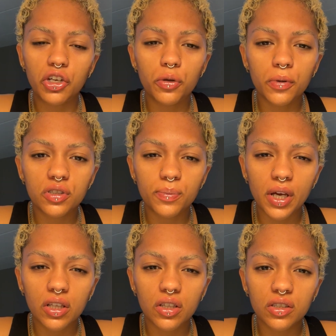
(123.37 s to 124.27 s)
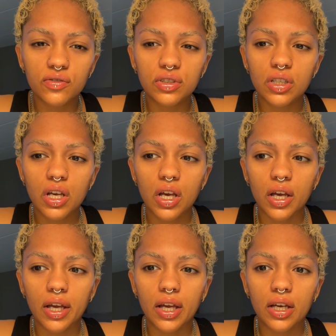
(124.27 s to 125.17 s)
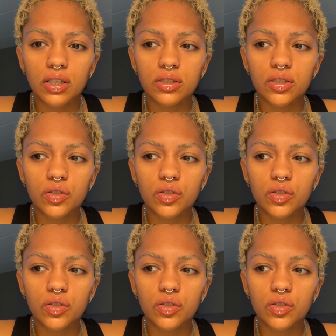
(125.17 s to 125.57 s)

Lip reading: new perspectives and